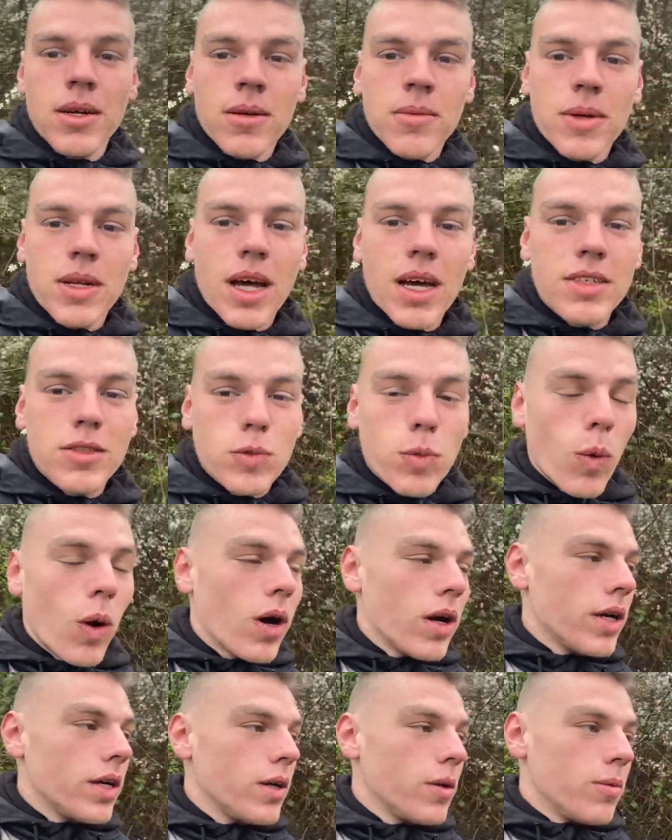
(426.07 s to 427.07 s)
But that's
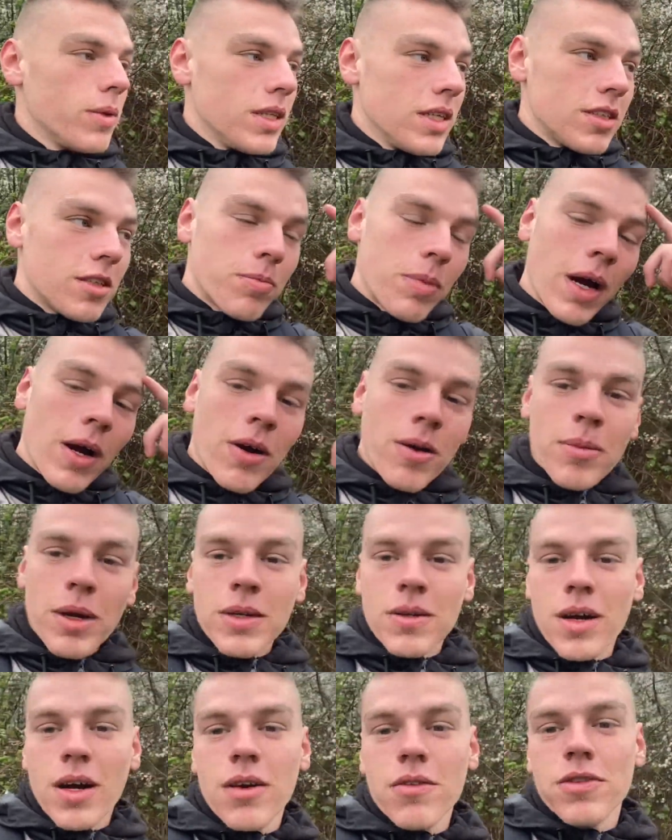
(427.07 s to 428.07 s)
why we need to better our
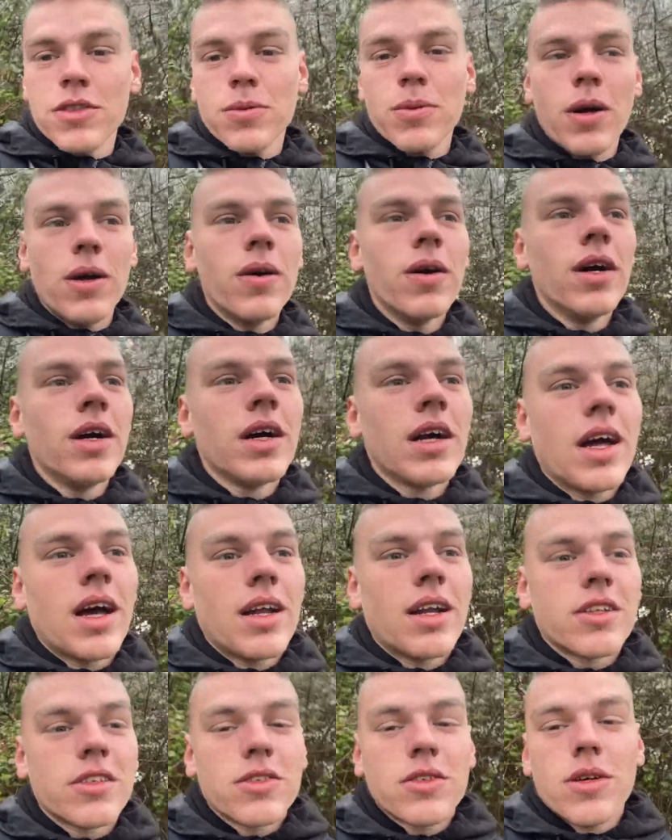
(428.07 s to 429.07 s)
mental health as well.
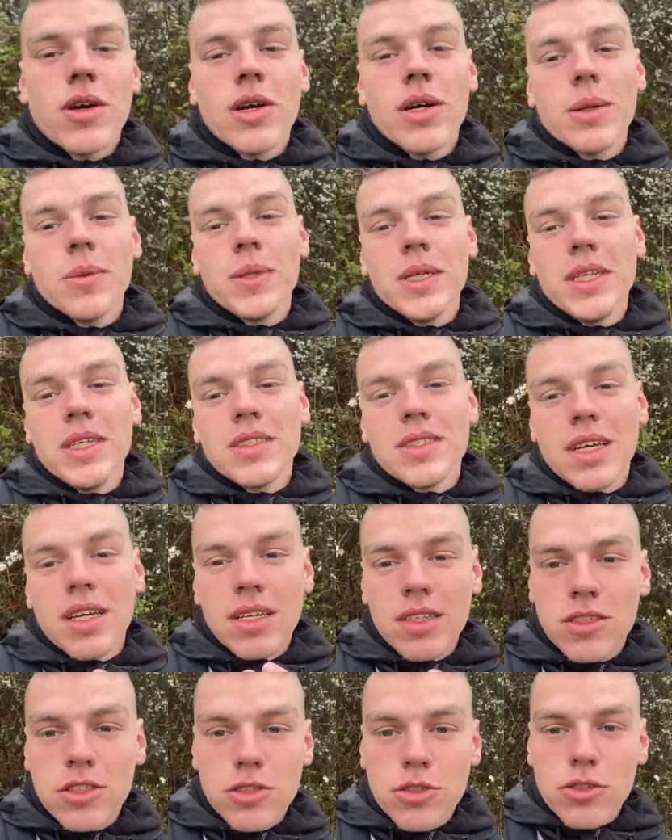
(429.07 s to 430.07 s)
And that's why we need to
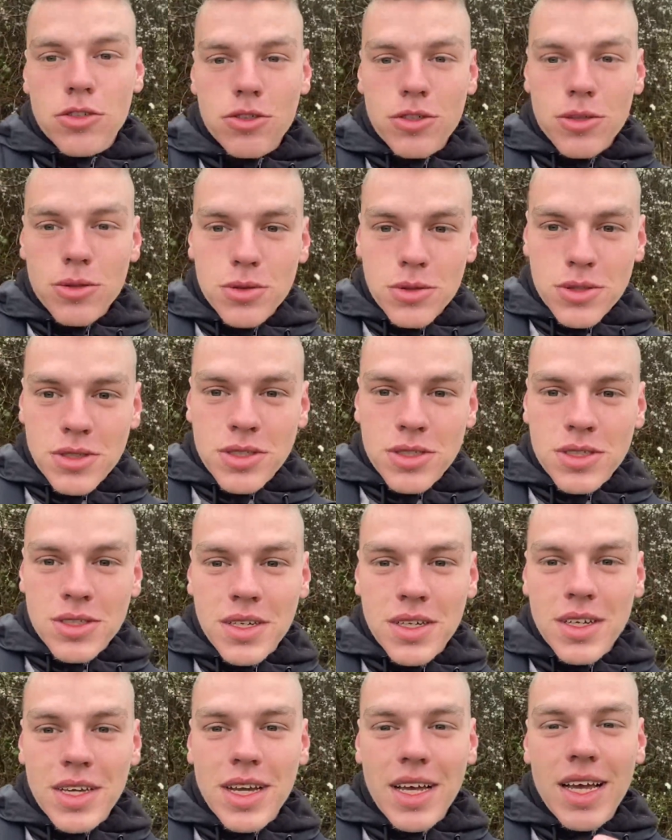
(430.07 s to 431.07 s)
introduce,
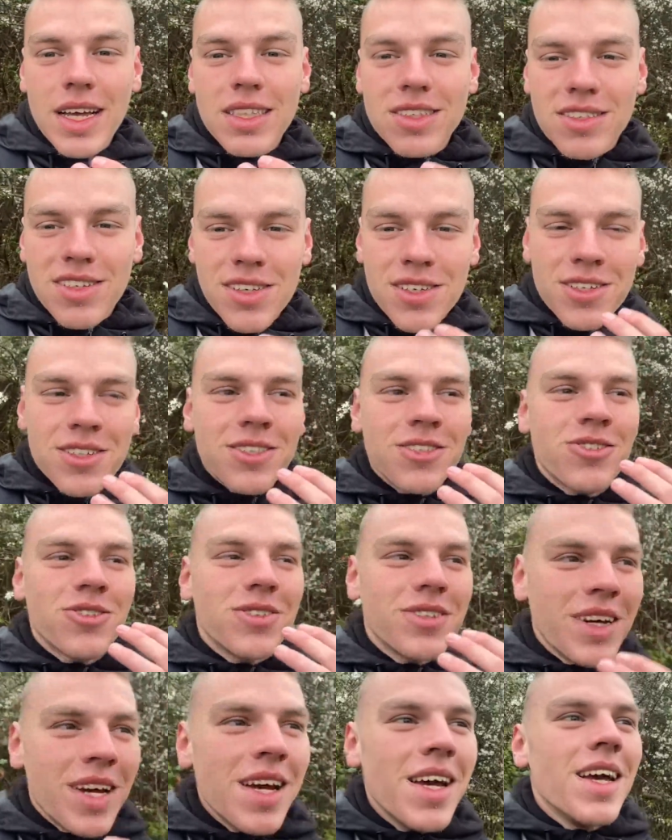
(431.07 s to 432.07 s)
inter,
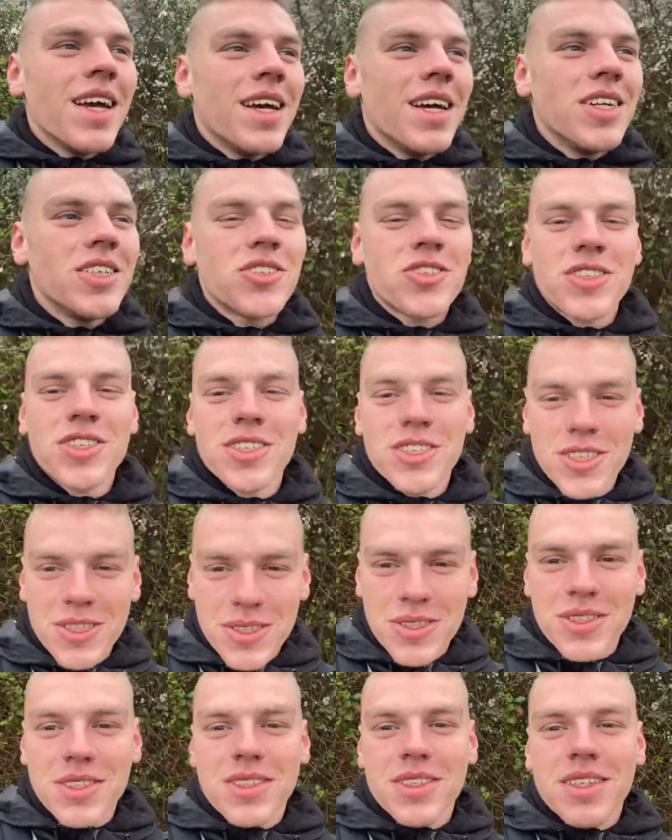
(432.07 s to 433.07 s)

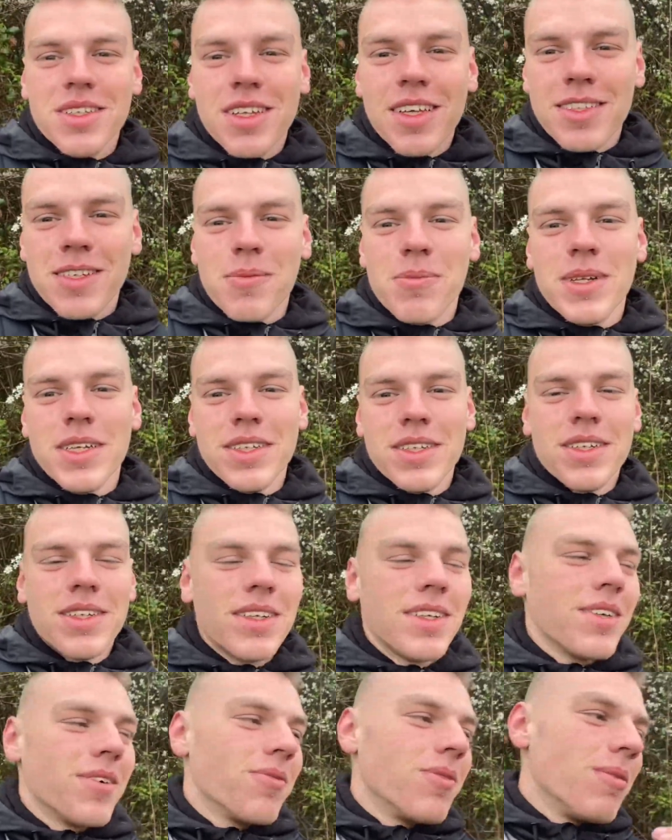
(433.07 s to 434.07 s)
introduce discipline
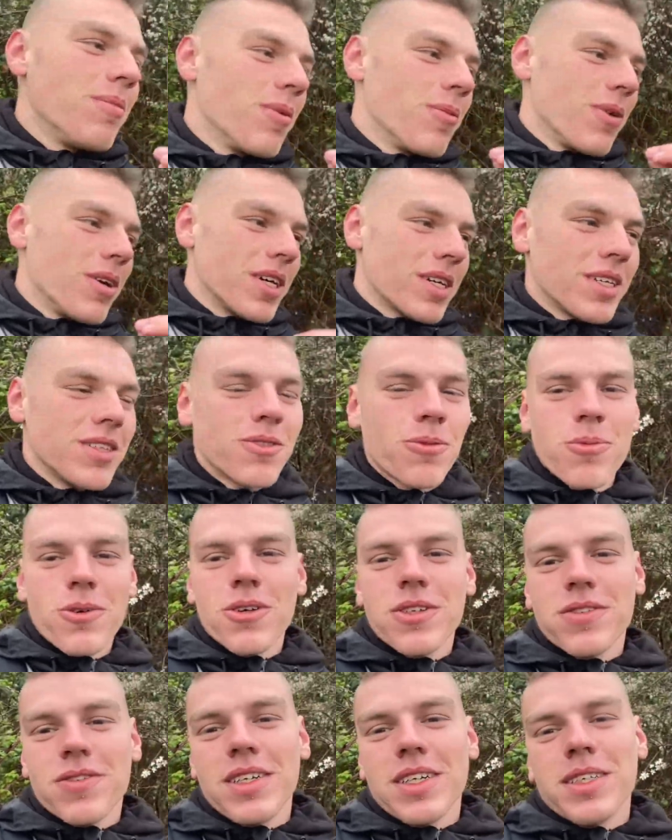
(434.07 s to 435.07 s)
when we're working
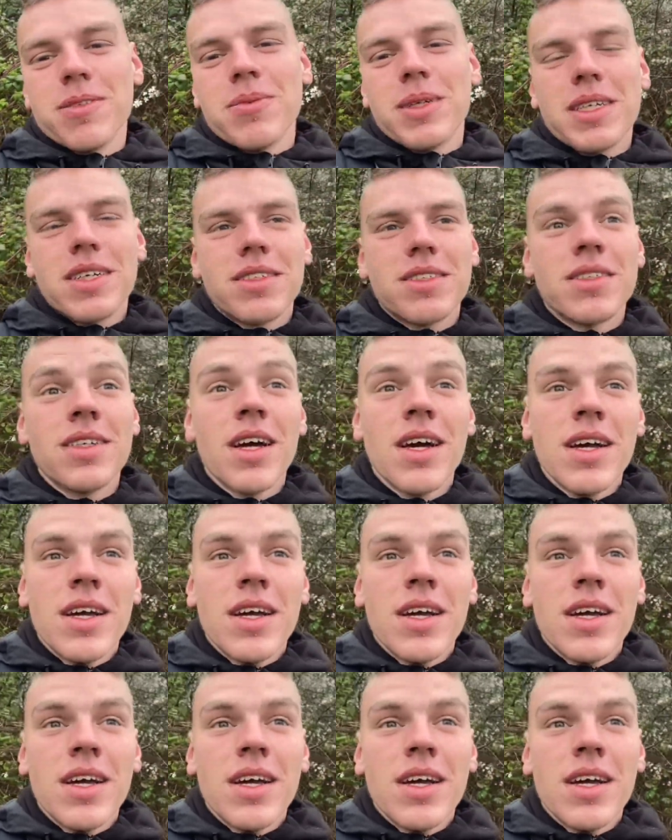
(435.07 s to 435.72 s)
towards things because